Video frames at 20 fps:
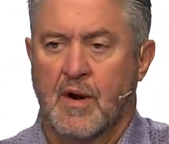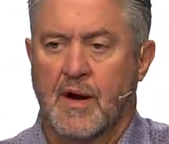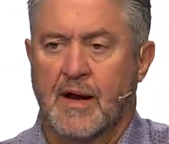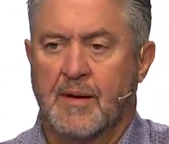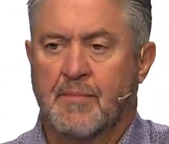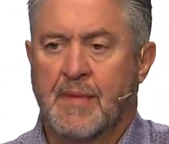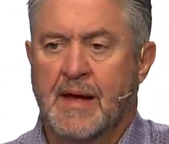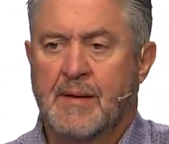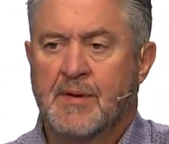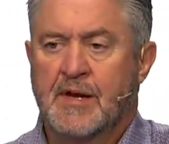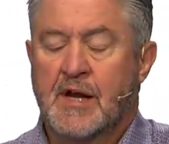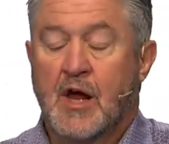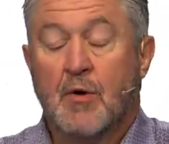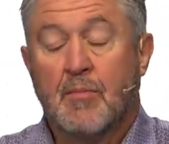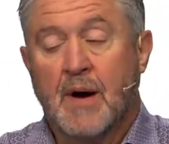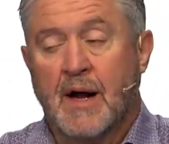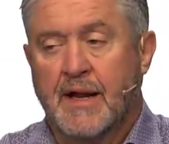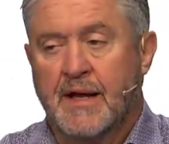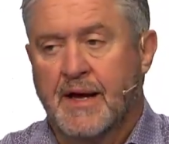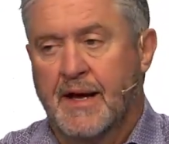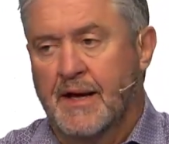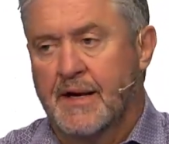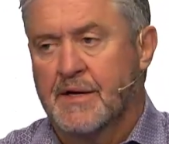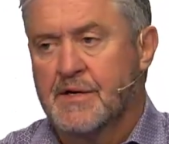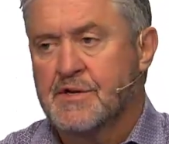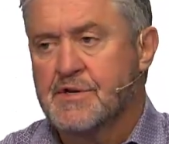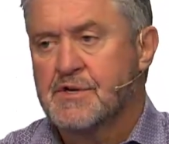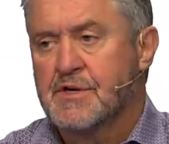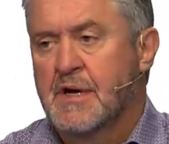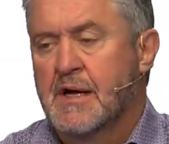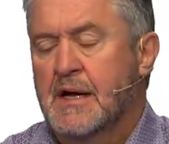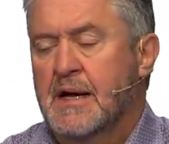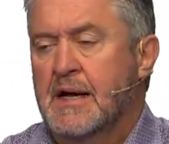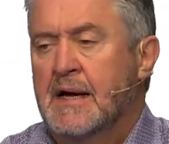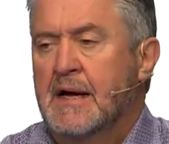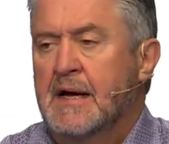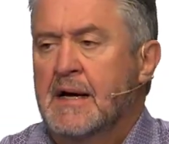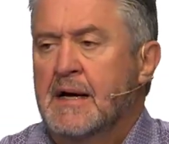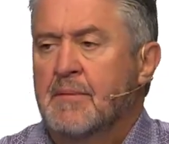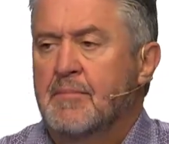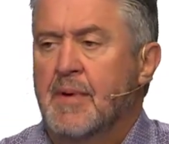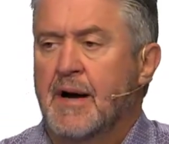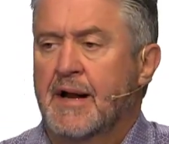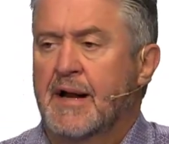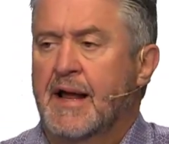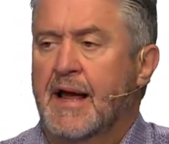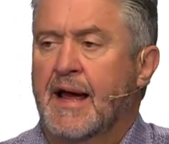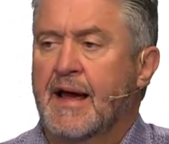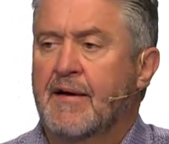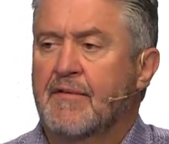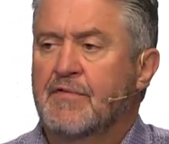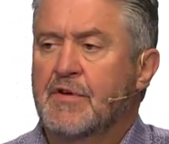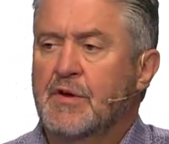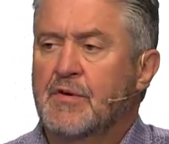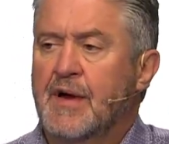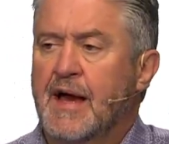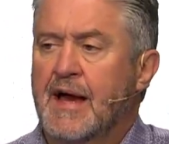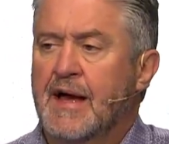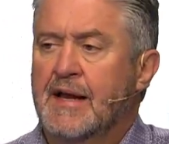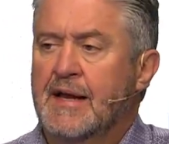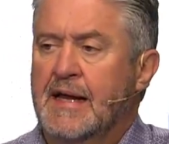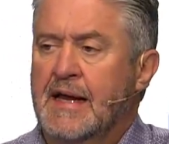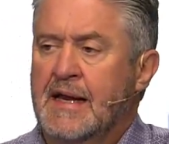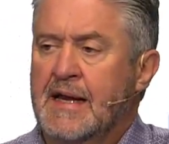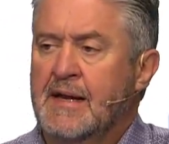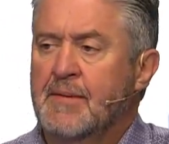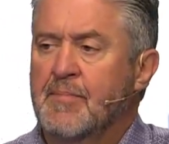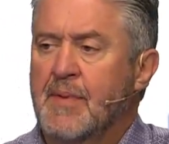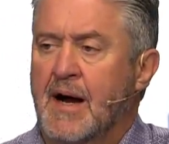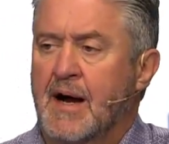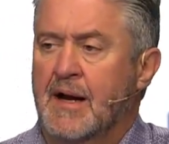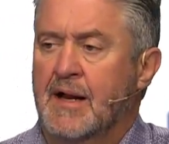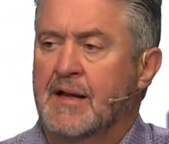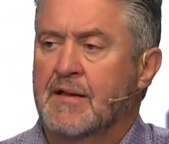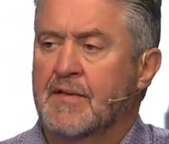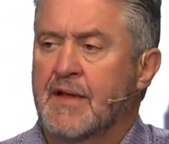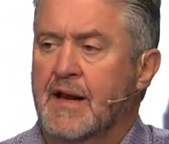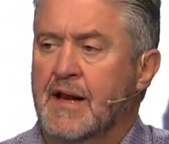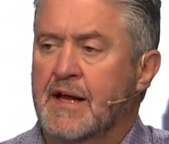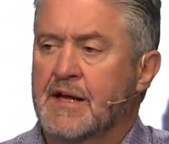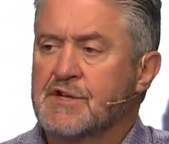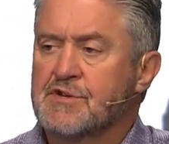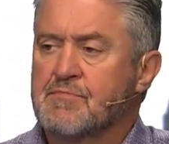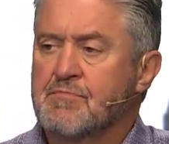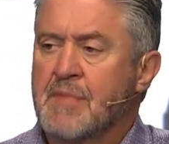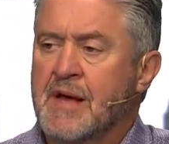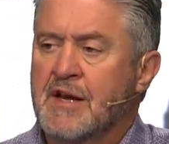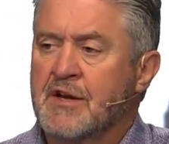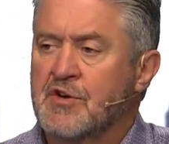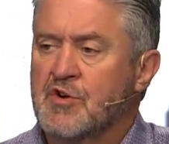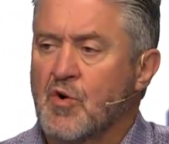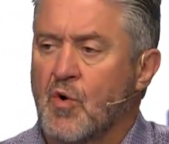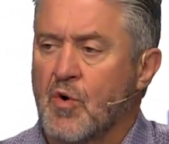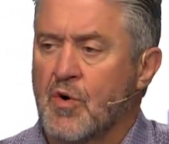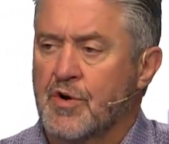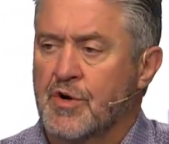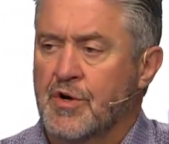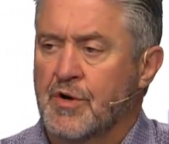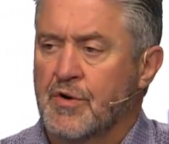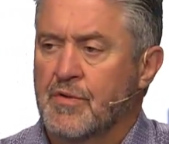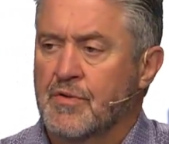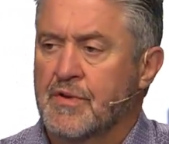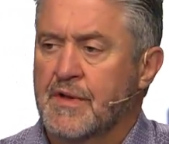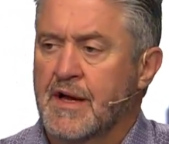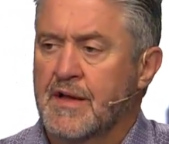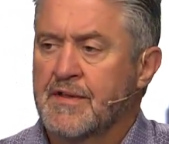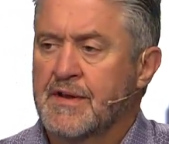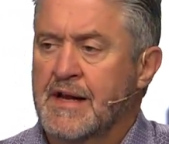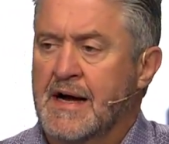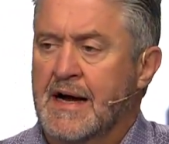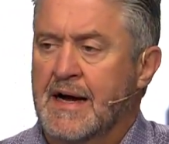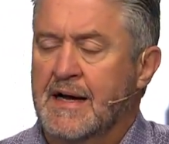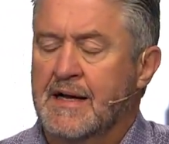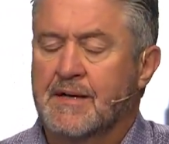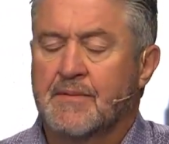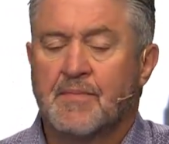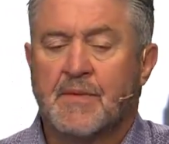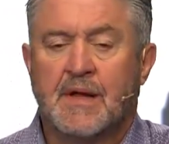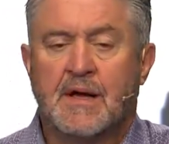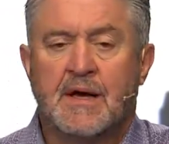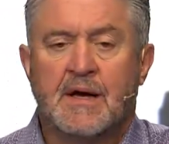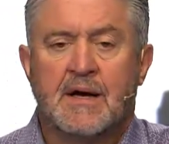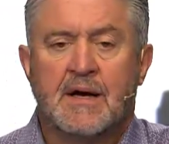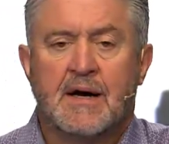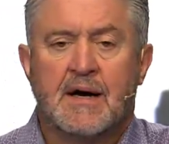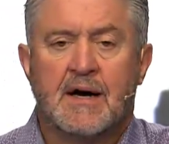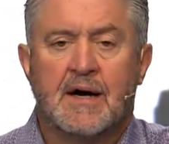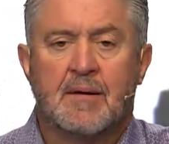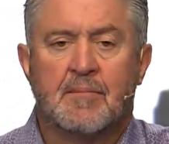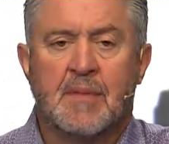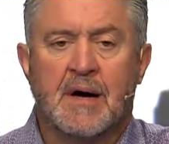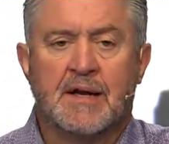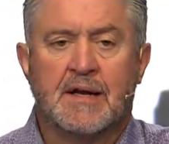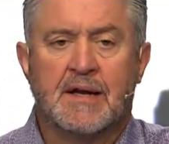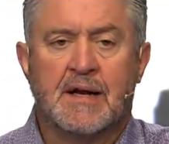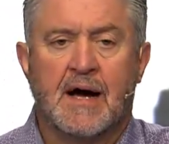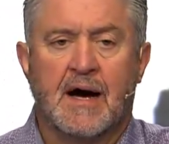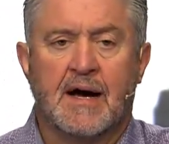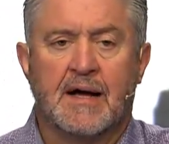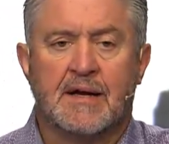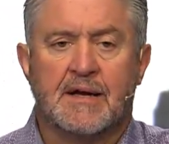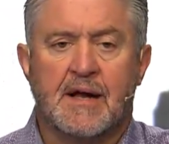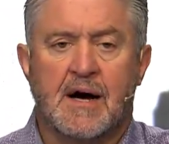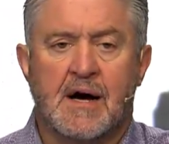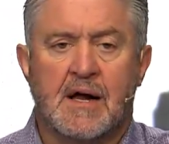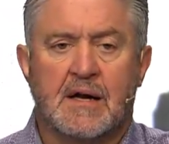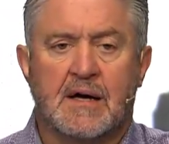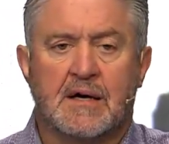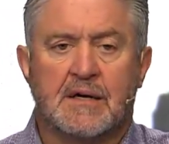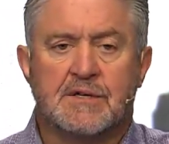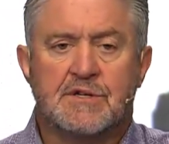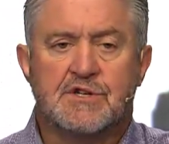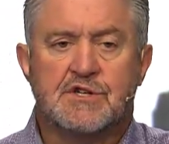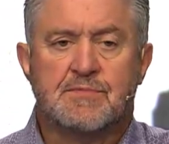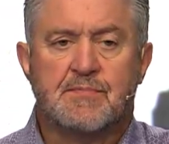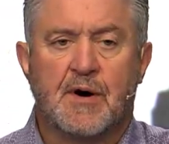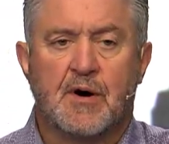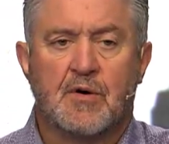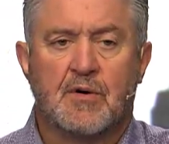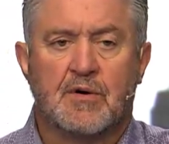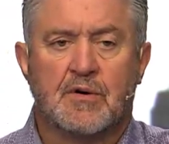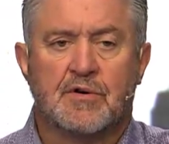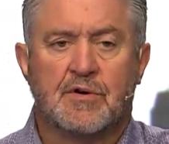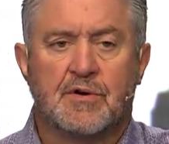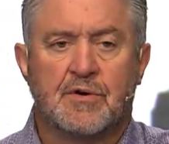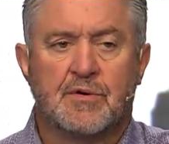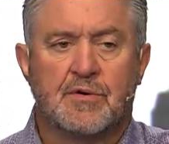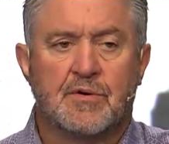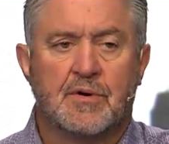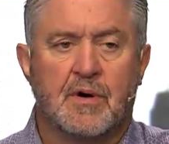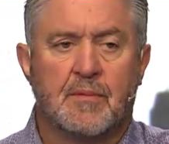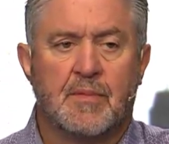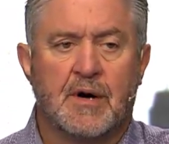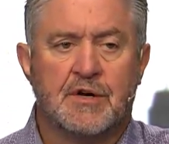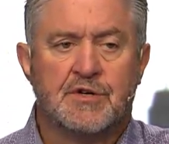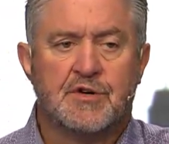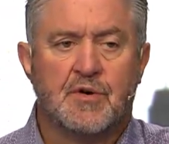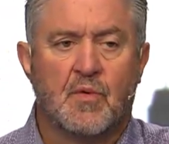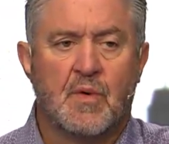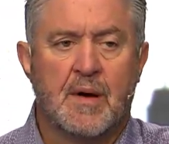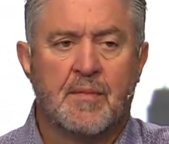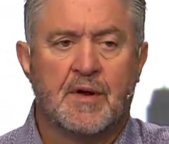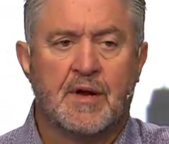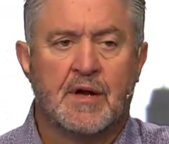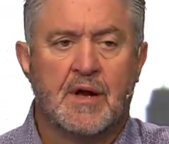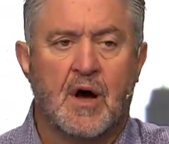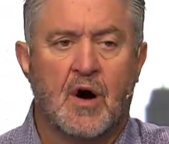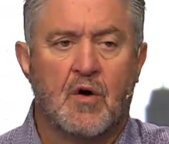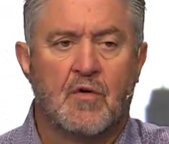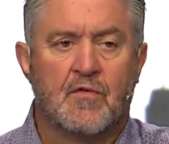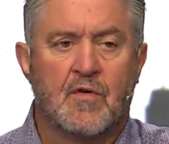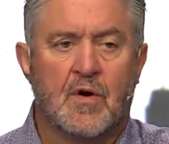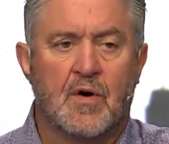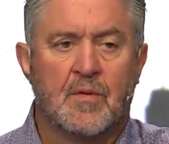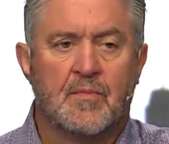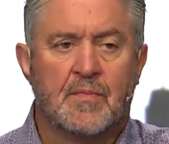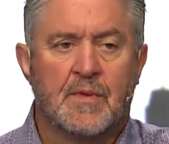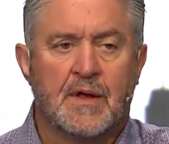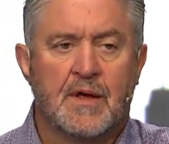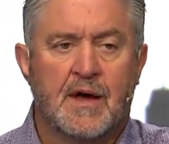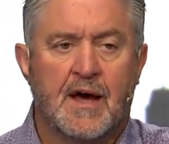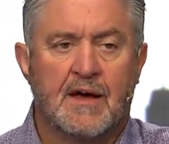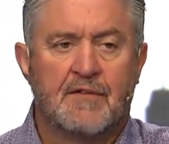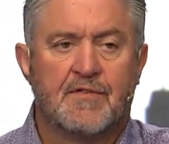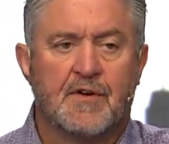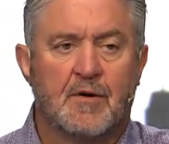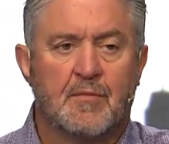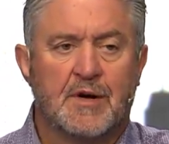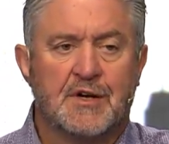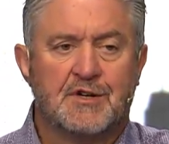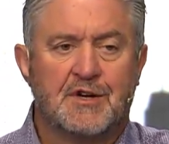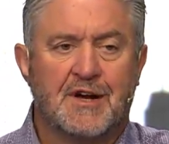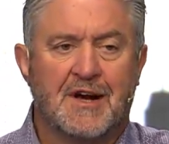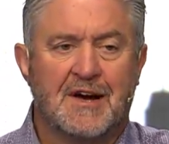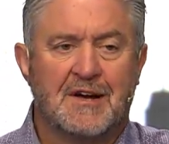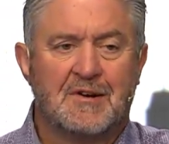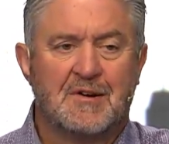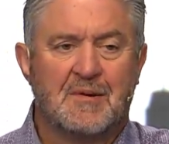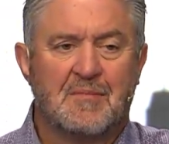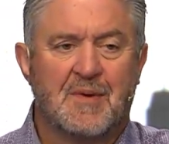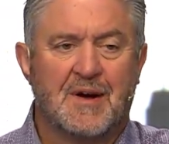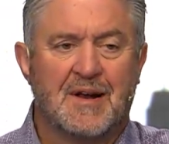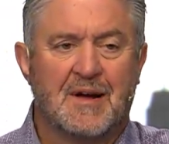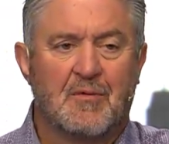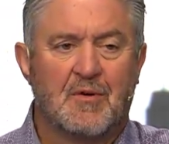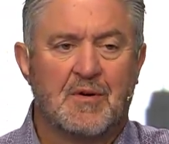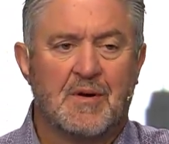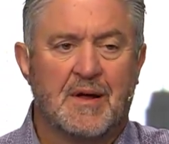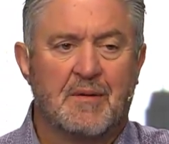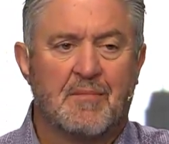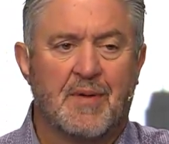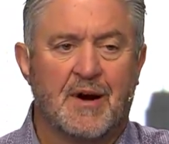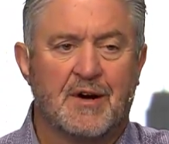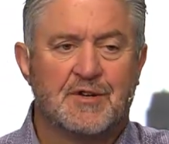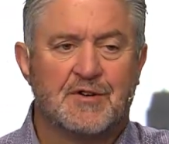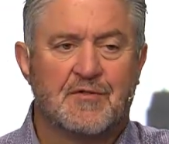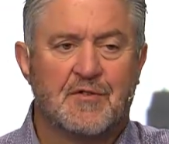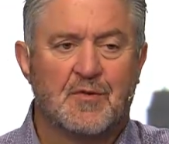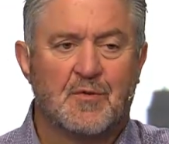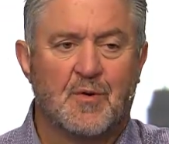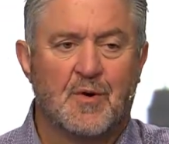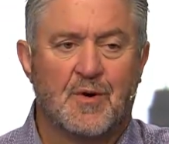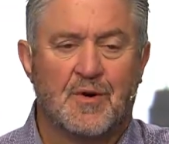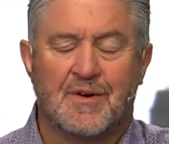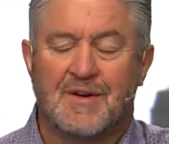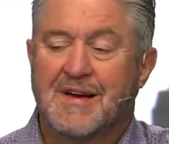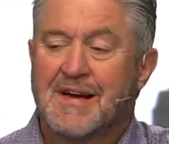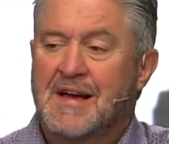And maybe nobody has. But have you had anybody that has mentored you? The other night, Monday night, Donna spoke to a bunch of women over. Hey, Phil Mischke, how you doing, buddy? I wouldn't embarrass you for the world.